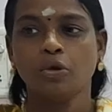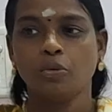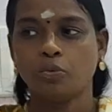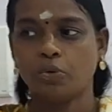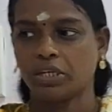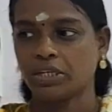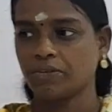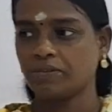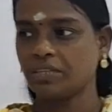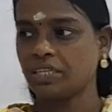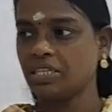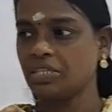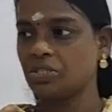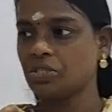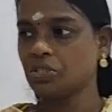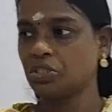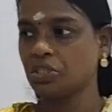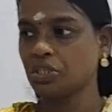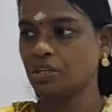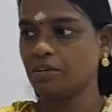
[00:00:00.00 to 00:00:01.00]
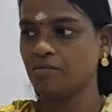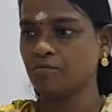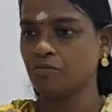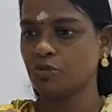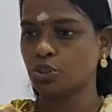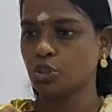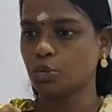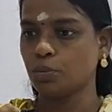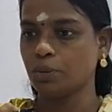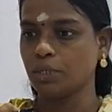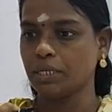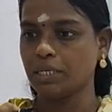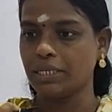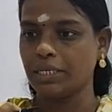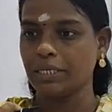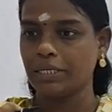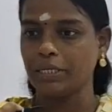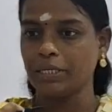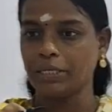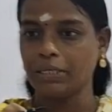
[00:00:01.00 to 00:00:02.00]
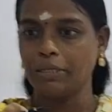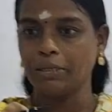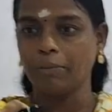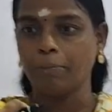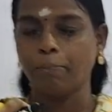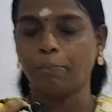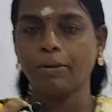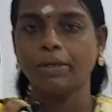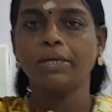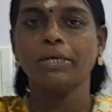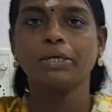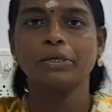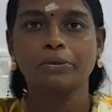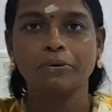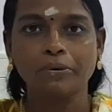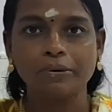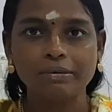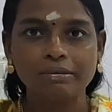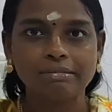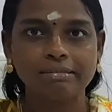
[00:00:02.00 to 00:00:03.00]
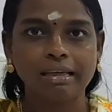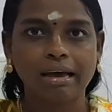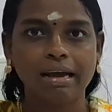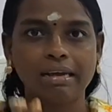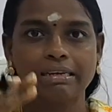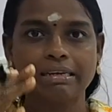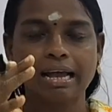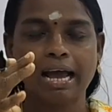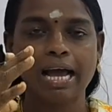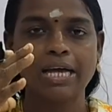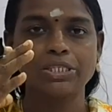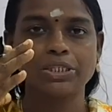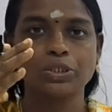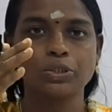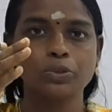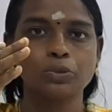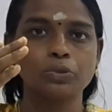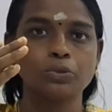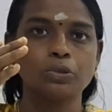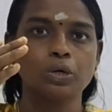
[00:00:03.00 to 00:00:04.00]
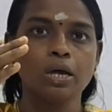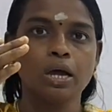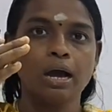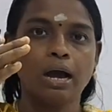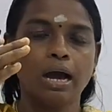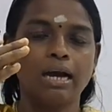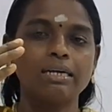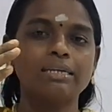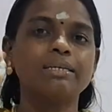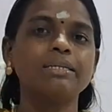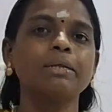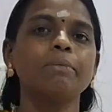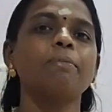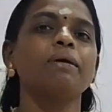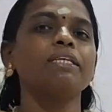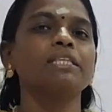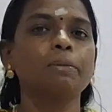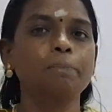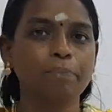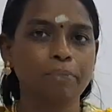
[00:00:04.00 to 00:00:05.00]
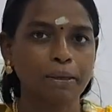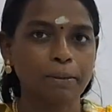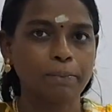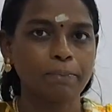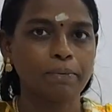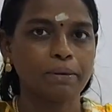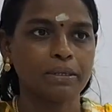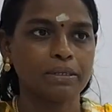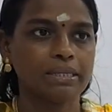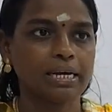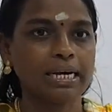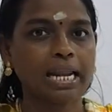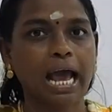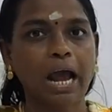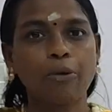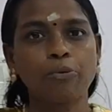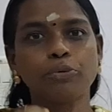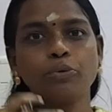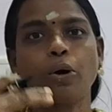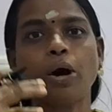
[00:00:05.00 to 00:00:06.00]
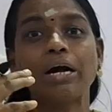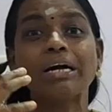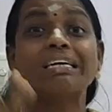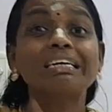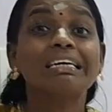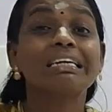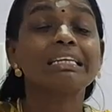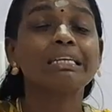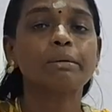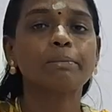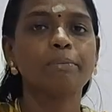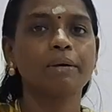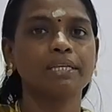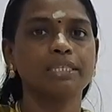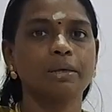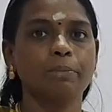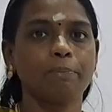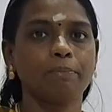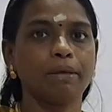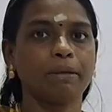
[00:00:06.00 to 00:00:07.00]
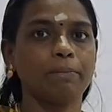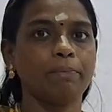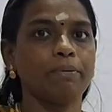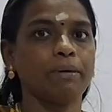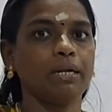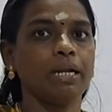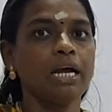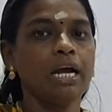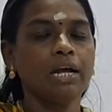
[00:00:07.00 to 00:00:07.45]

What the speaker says: whatever the decision which we bring, that has to agree by the people, that have to agree by the people.